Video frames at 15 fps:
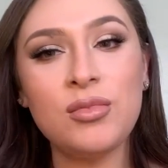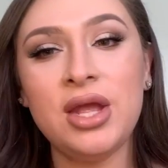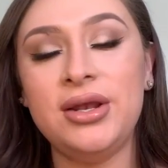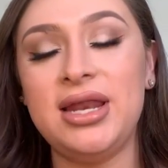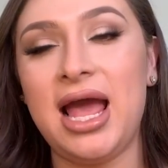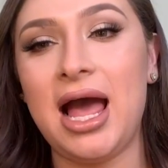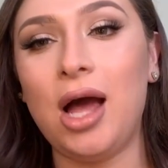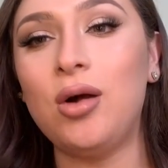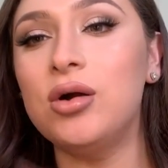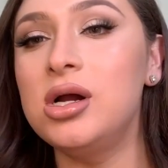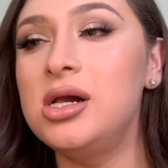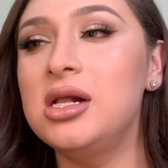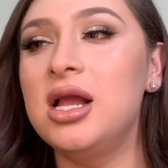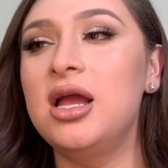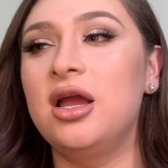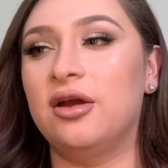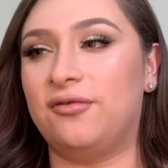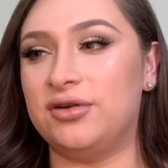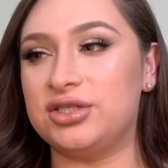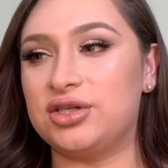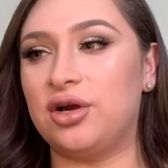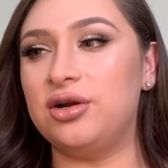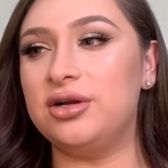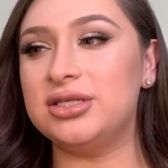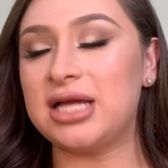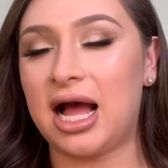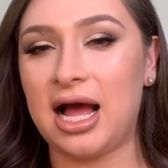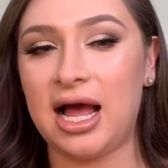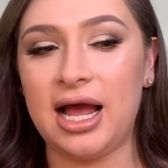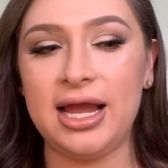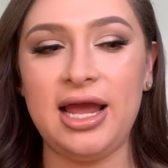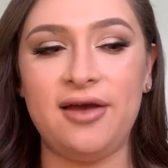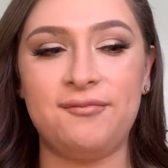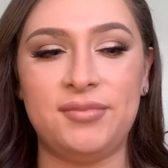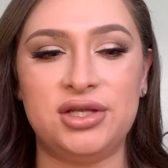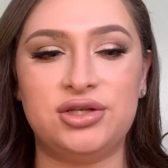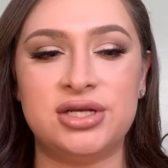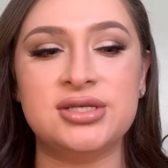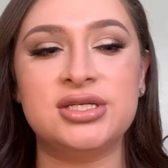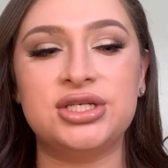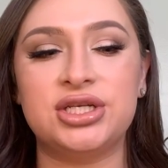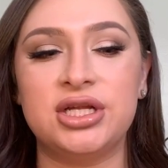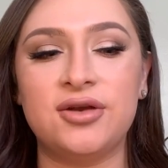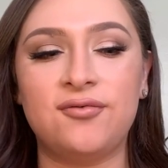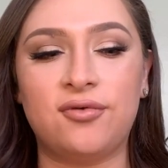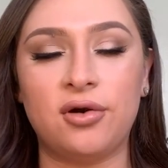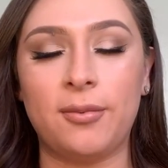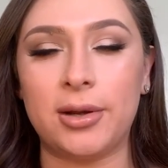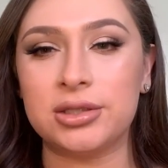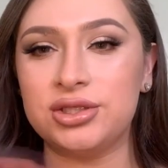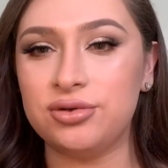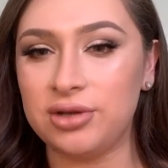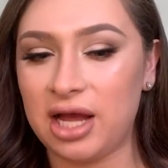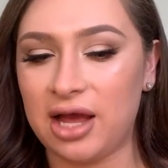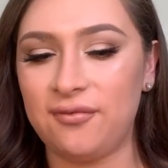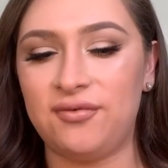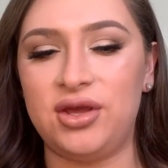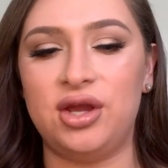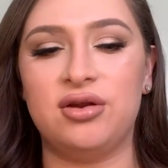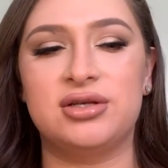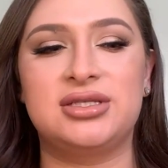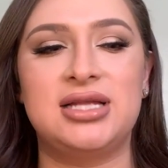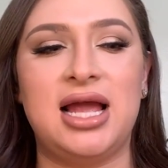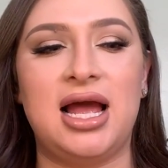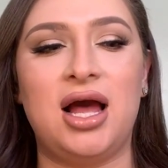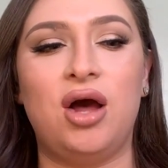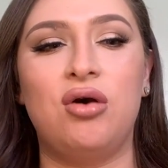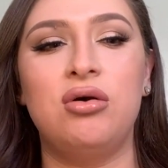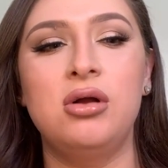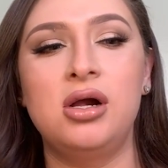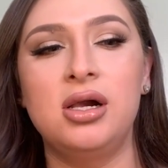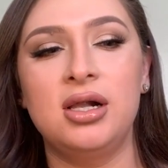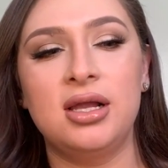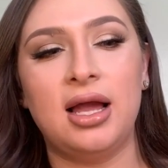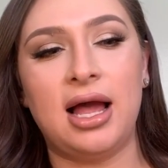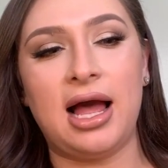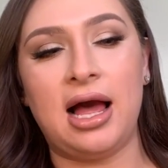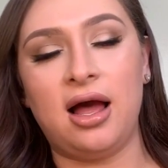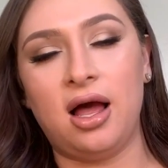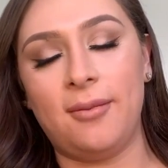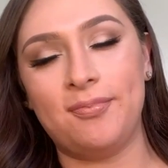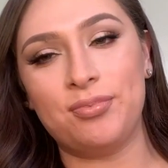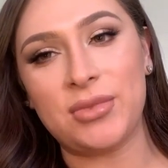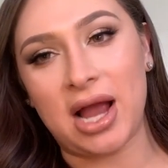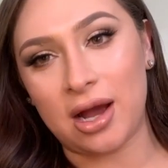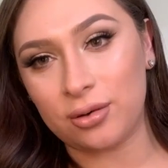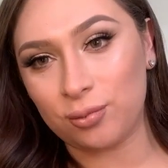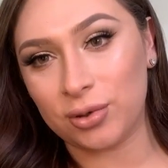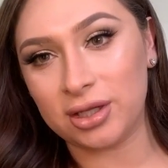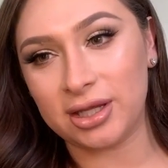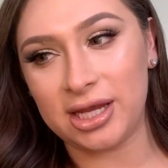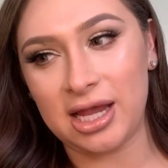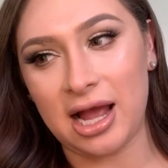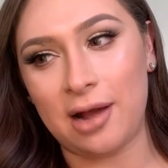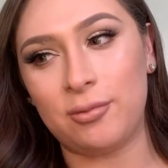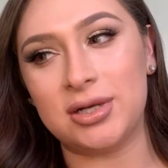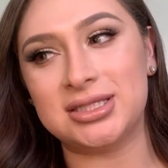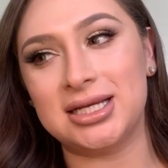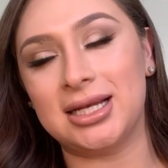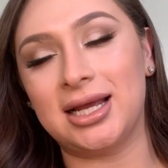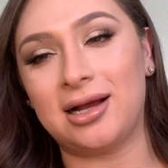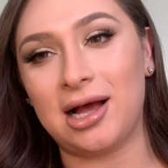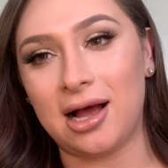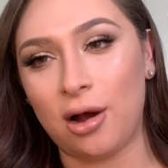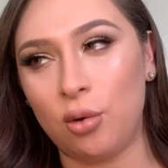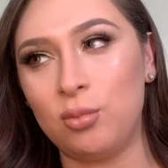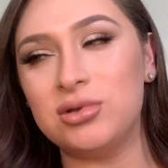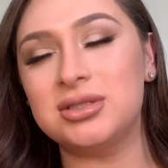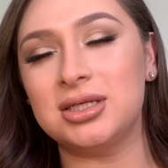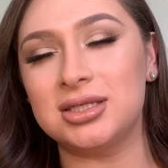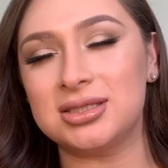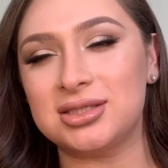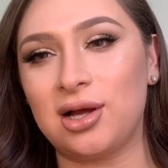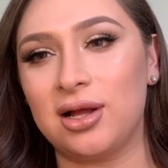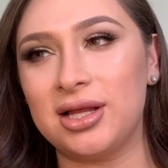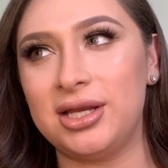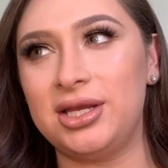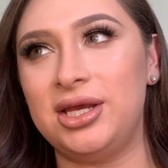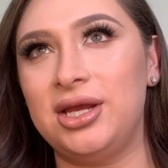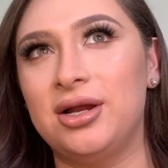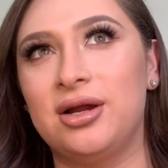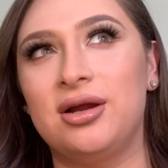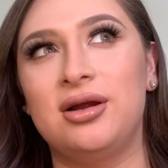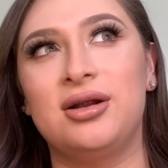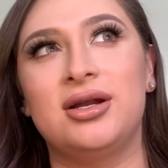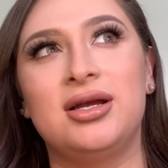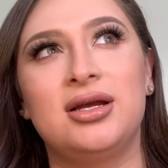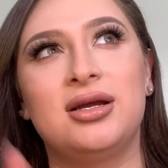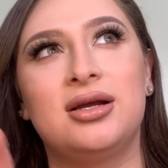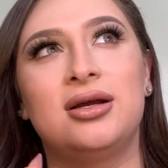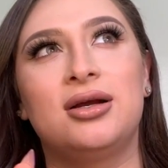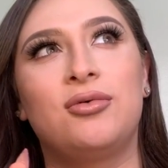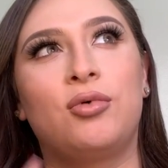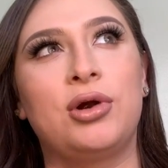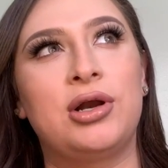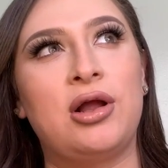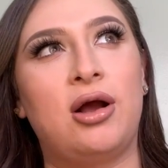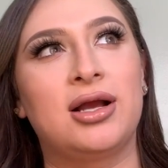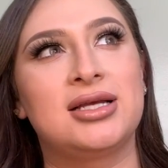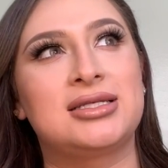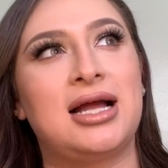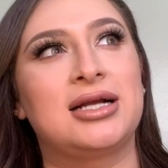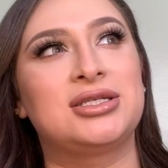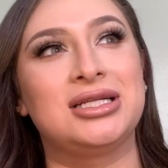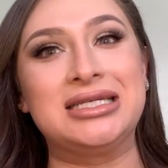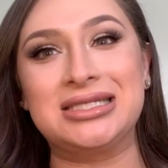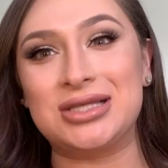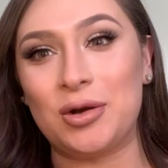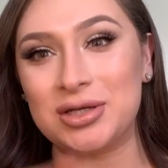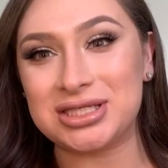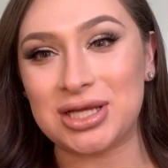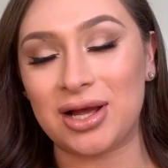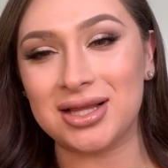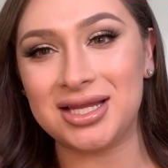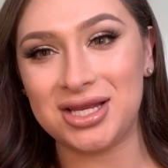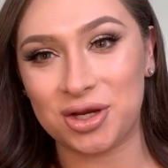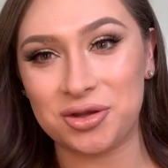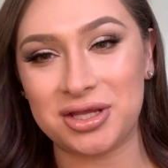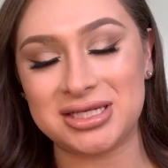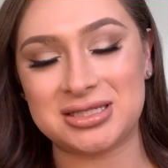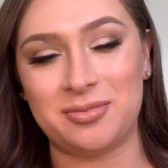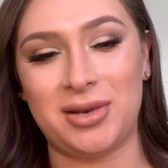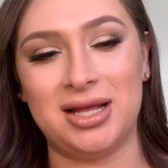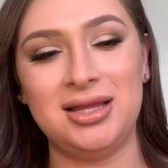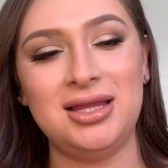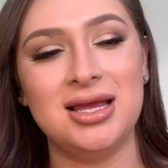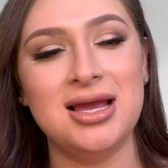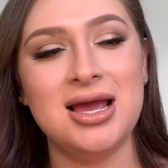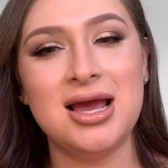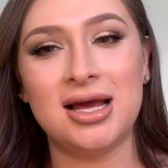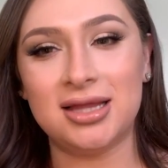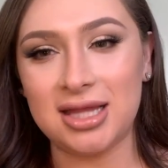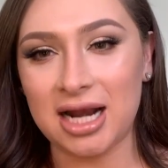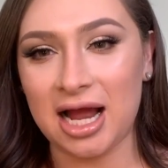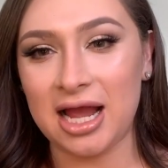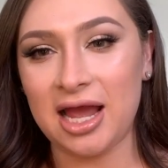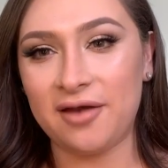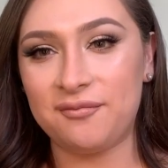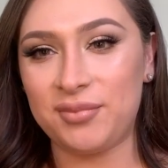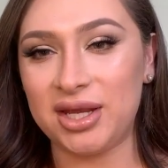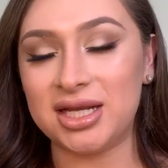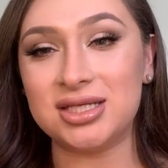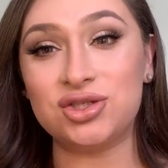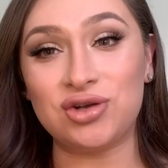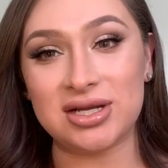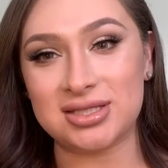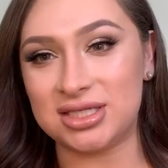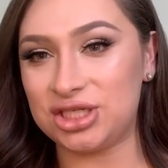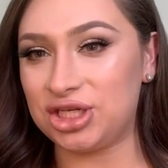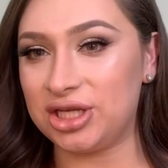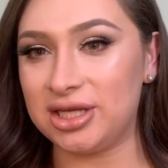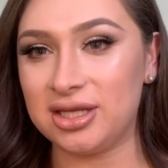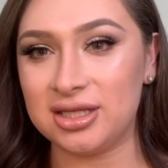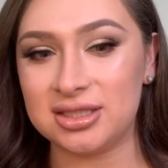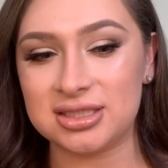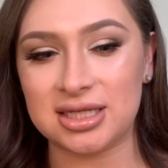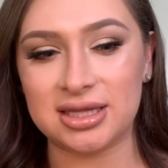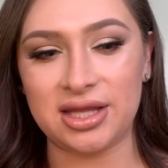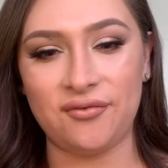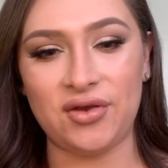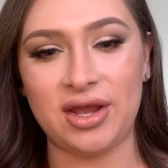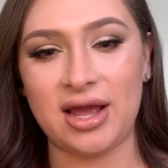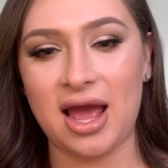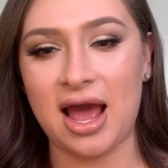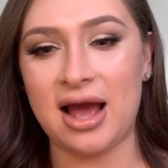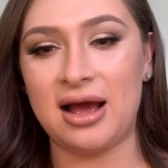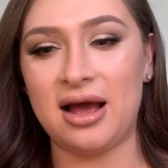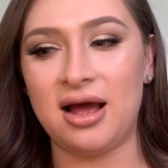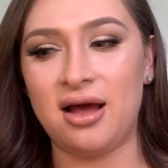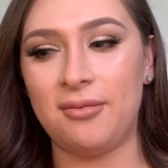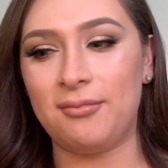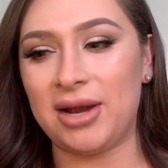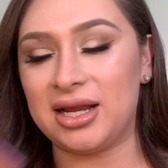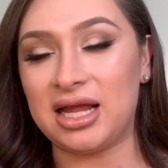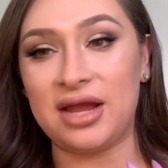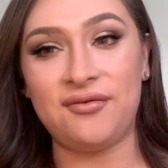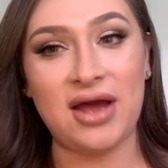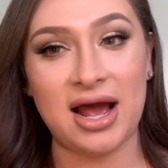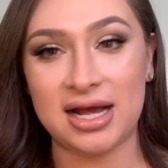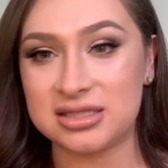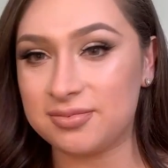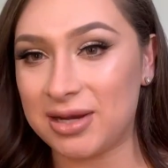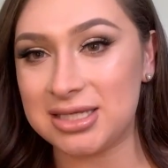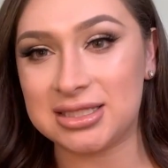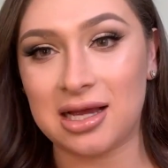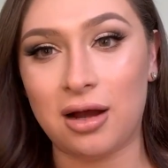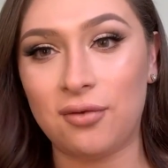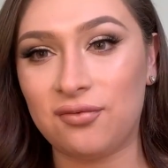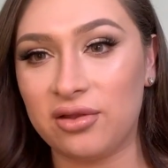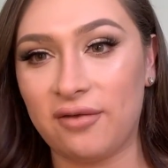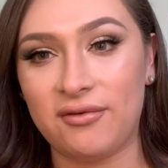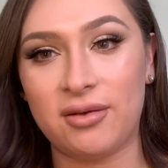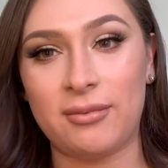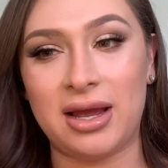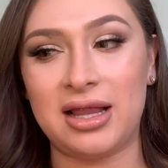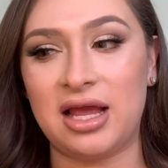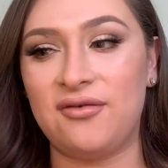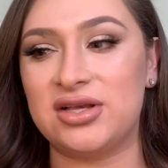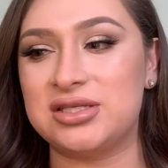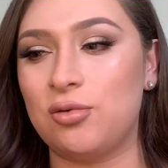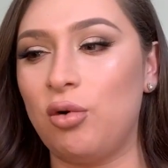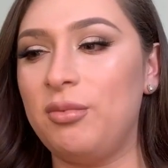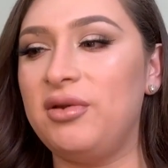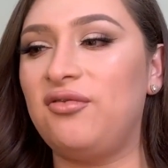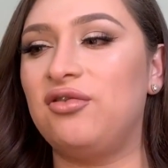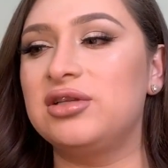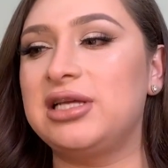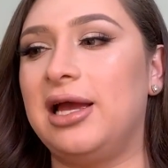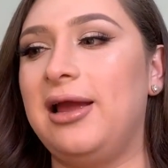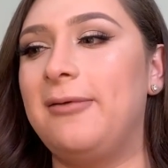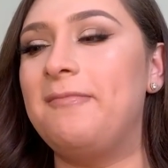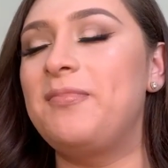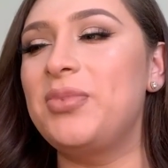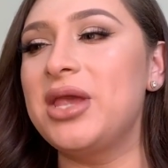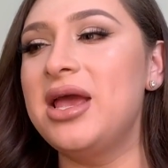Now, for starters, I have been transitioning for about 2.5 years now. Outwardly, I want to say like almost a solid year. We're in August, actually. So a solid year this month that I have been transitioned, living my life as myself, living my life as a woman full time.